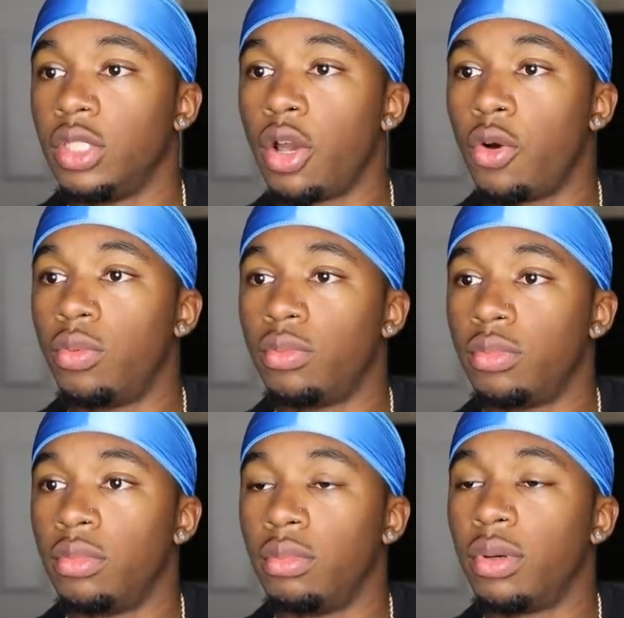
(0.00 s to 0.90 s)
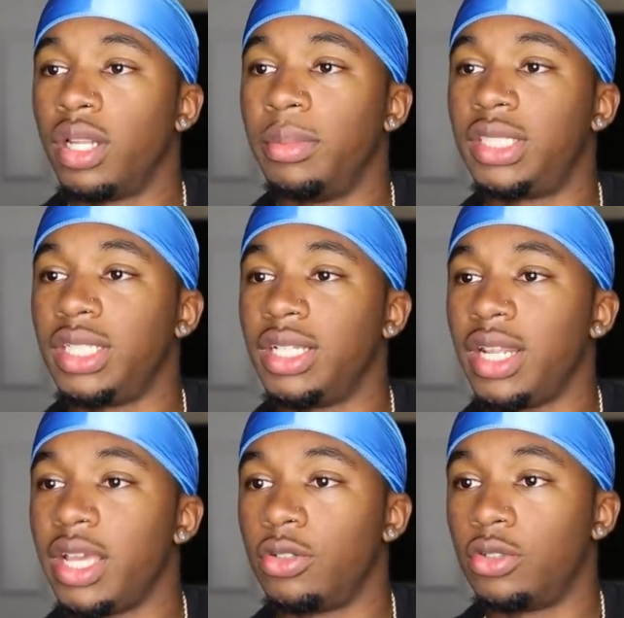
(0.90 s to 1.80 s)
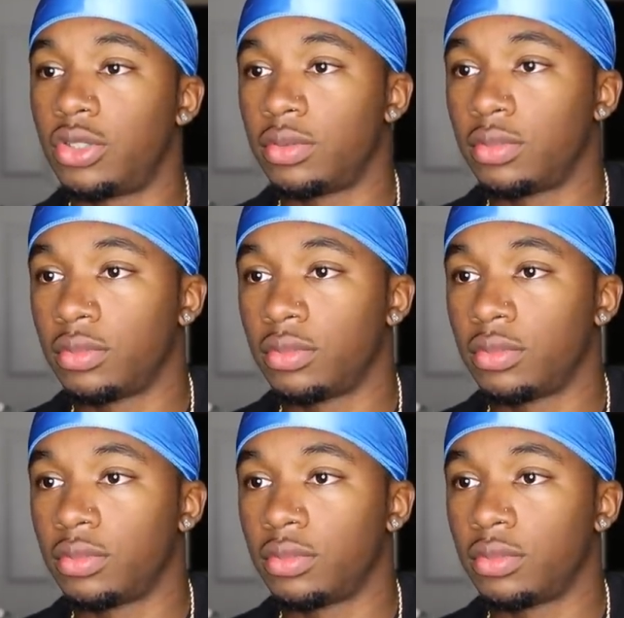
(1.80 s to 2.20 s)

Yo, bro. Let me see your nails.